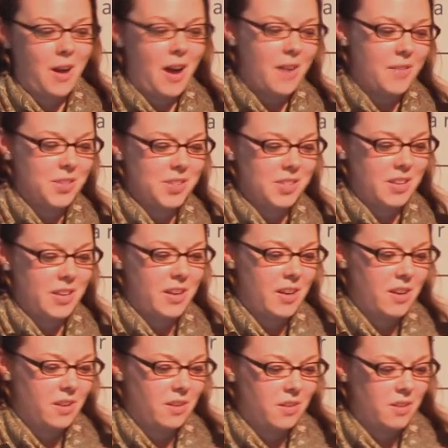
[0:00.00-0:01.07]
obviously,
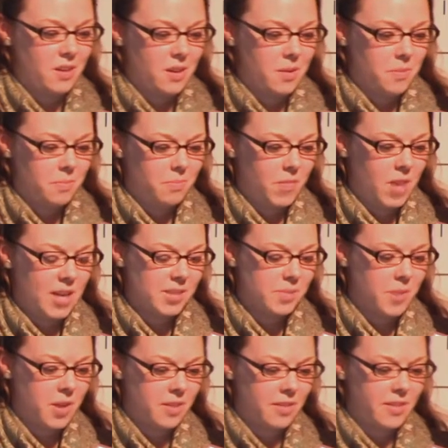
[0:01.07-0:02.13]
in last
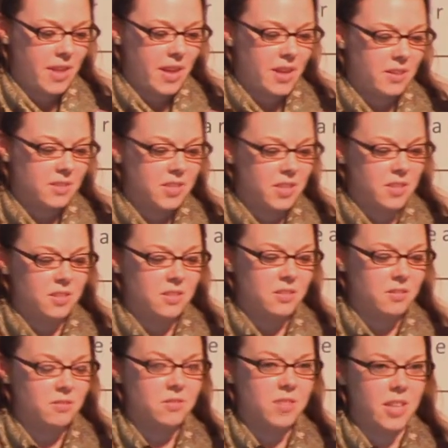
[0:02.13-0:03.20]
month, they did
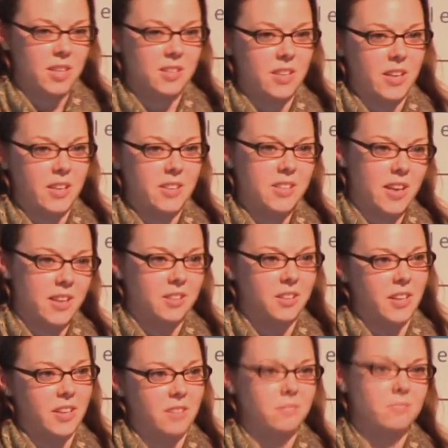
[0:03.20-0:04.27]
test a
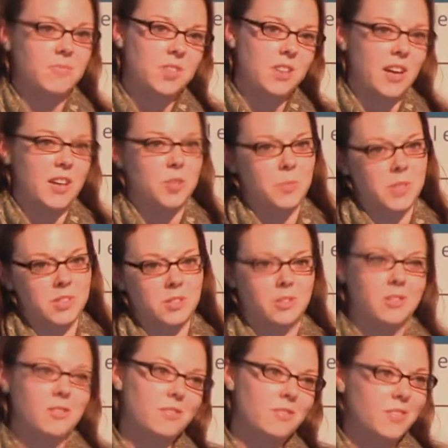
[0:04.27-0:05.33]

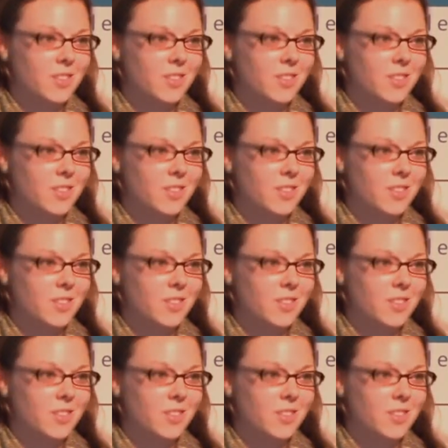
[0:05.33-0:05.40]
satellite/missile,